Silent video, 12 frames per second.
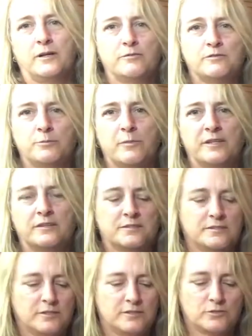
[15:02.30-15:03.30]
enough to make
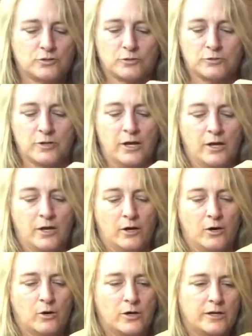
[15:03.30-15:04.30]
this thing turn
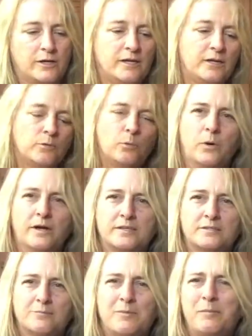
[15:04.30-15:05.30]
on. It
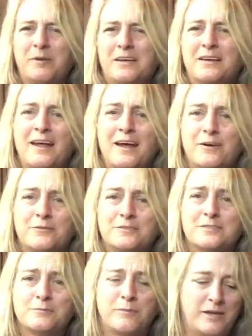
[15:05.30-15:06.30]
weighs maybe an
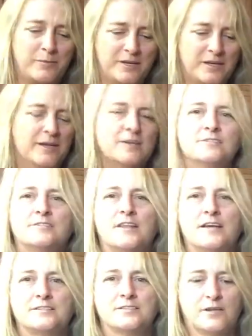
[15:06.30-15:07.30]
ounce, maybe. So
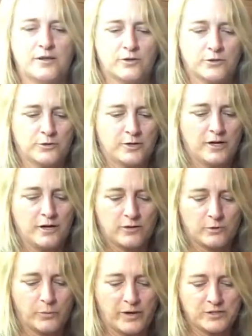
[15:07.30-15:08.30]
that's another
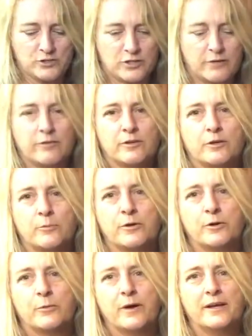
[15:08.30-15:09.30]
way to shave a little
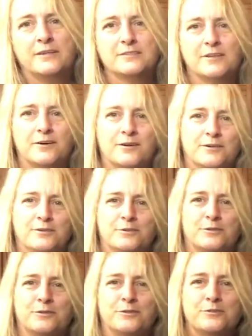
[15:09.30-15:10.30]
bit of weight on
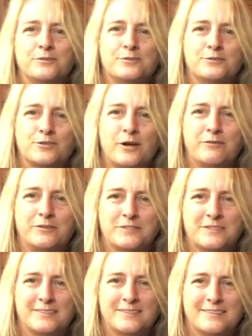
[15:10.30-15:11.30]
your travels.